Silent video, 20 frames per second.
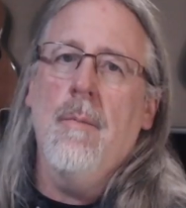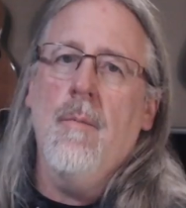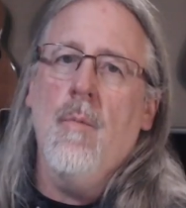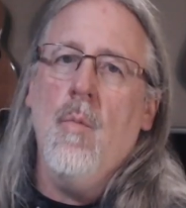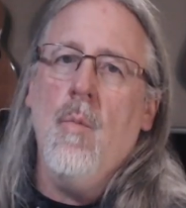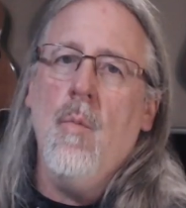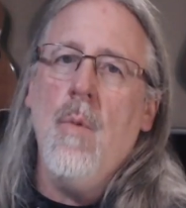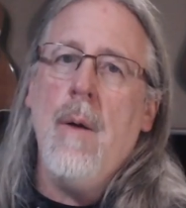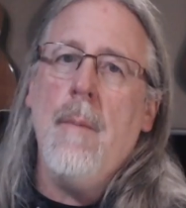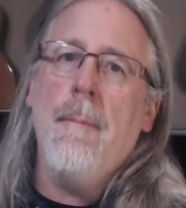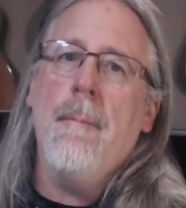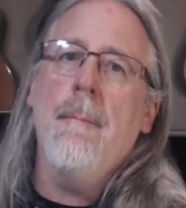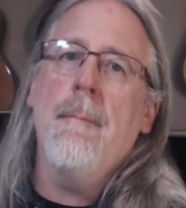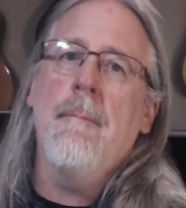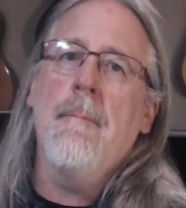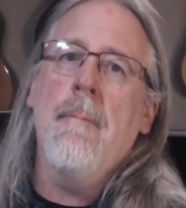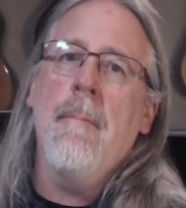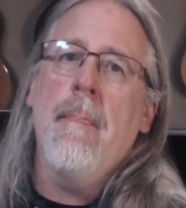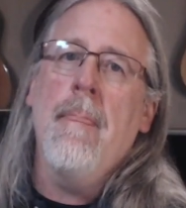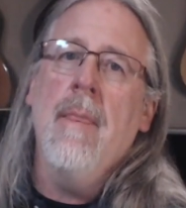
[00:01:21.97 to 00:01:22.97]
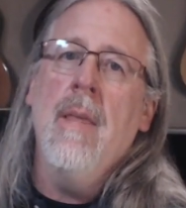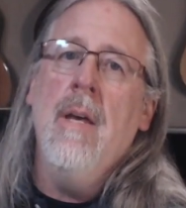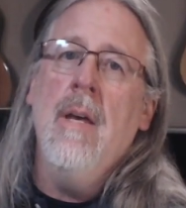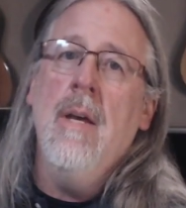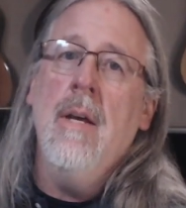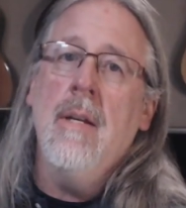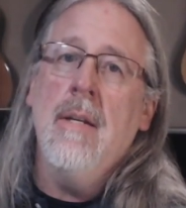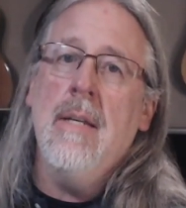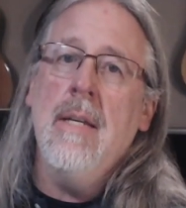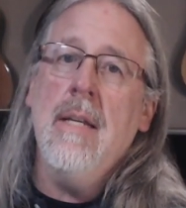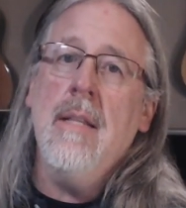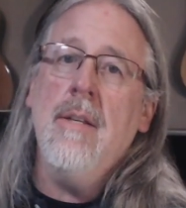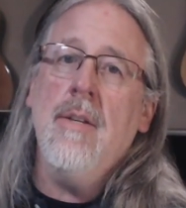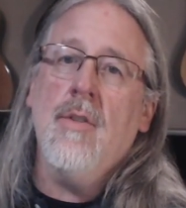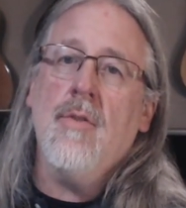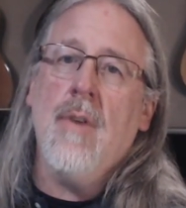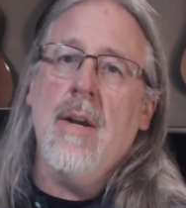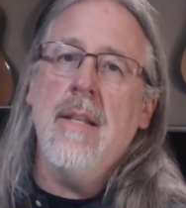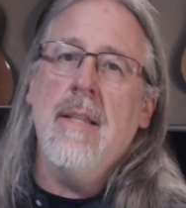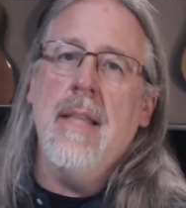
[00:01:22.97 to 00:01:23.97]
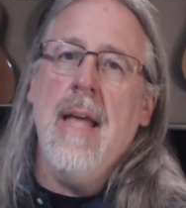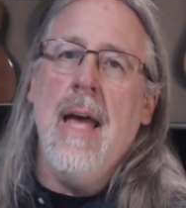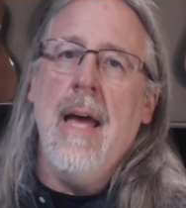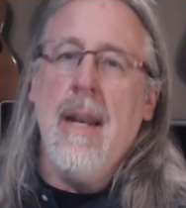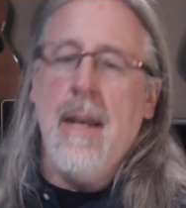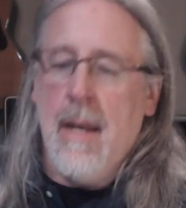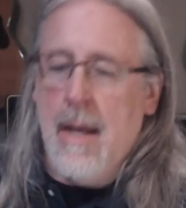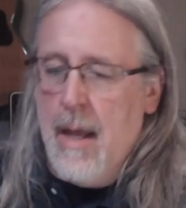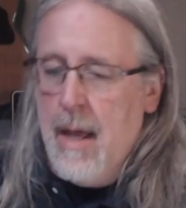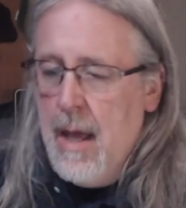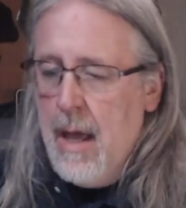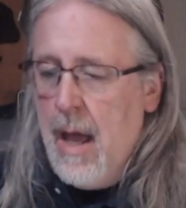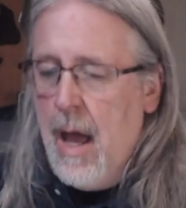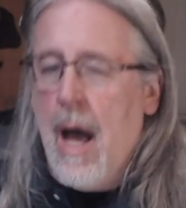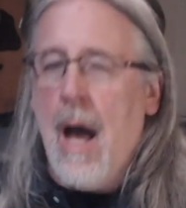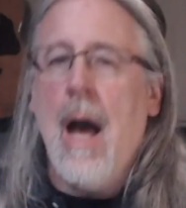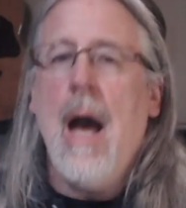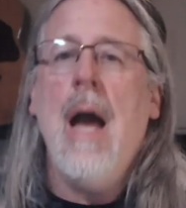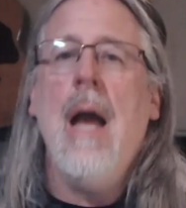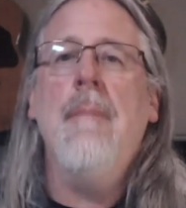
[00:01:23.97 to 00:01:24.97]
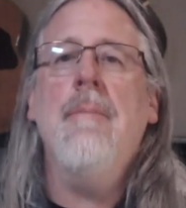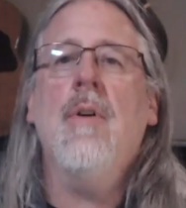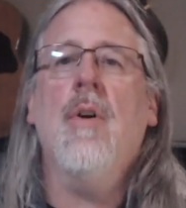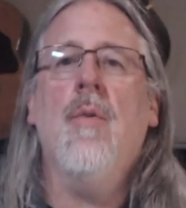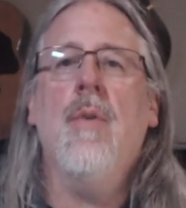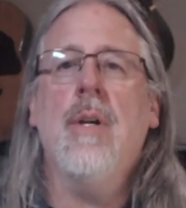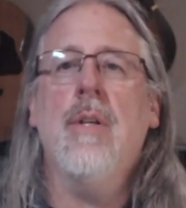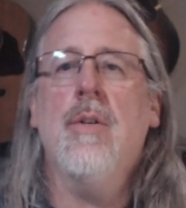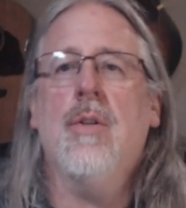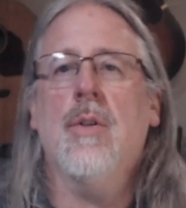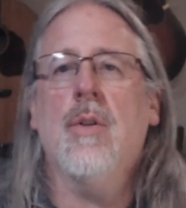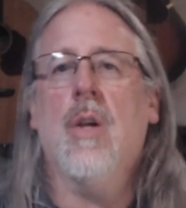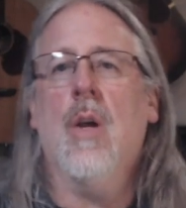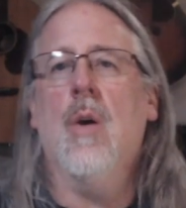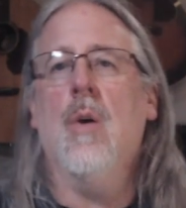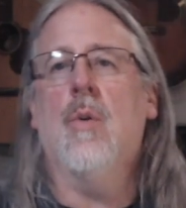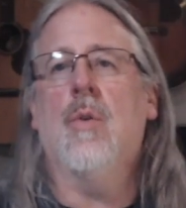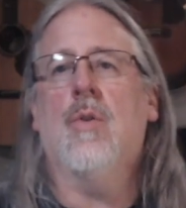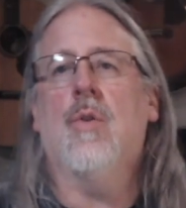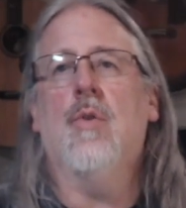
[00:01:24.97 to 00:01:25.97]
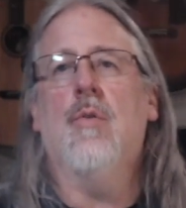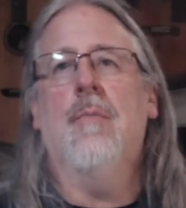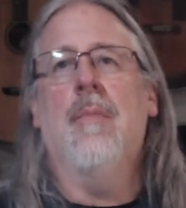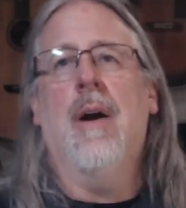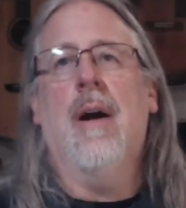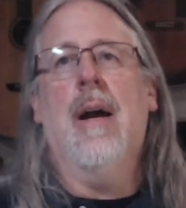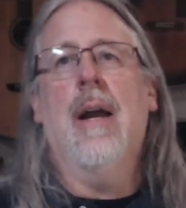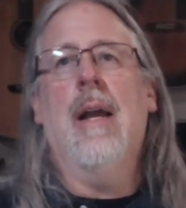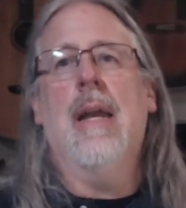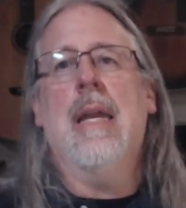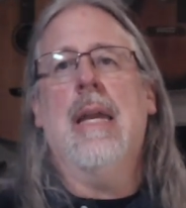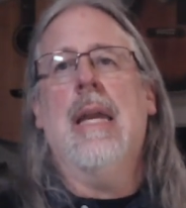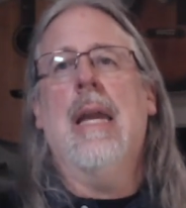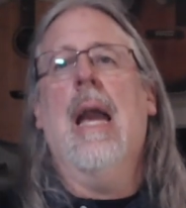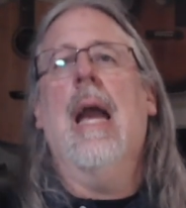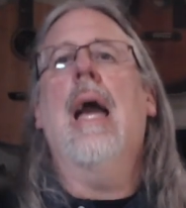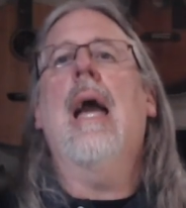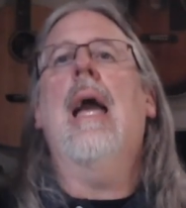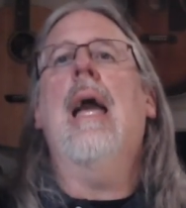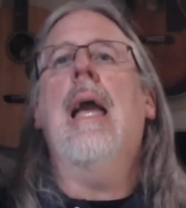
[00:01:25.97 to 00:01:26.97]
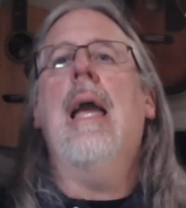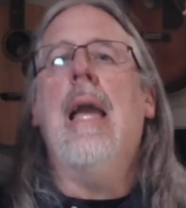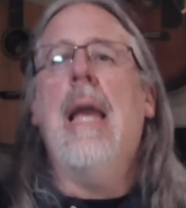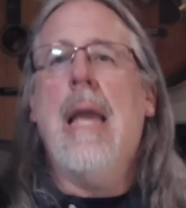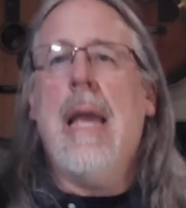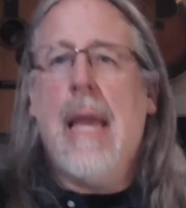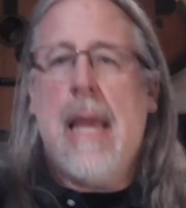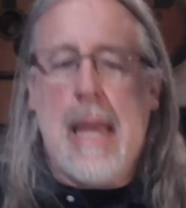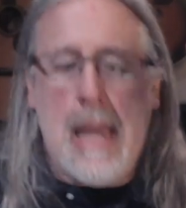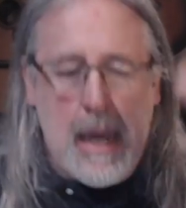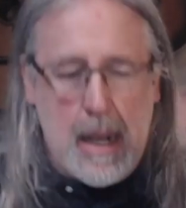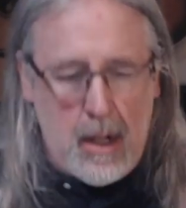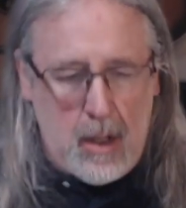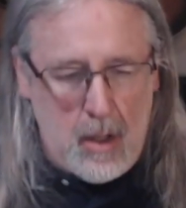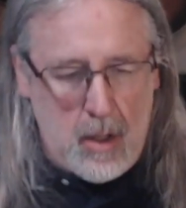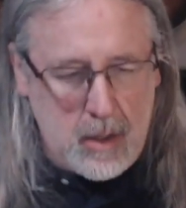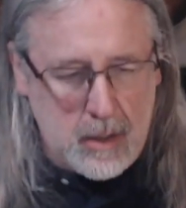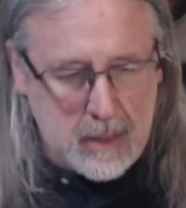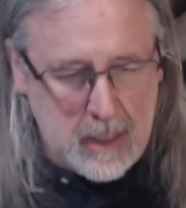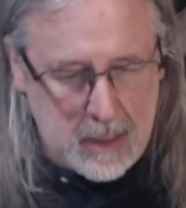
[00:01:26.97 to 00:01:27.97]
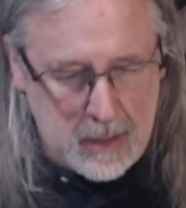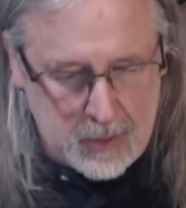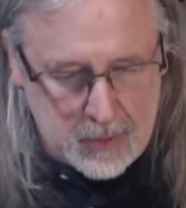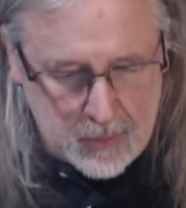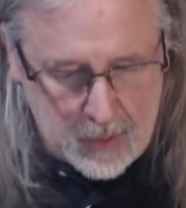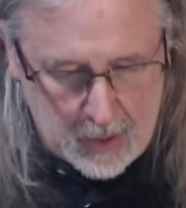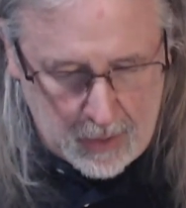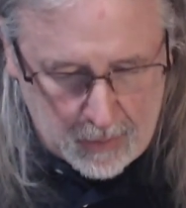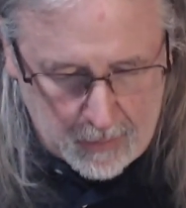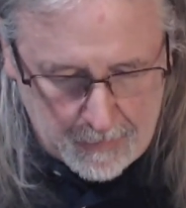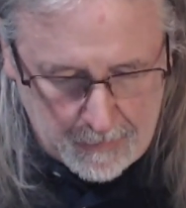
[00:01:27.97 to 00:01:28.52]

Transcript: Well, to illustrate that, I'm going to go to my analog telestrator.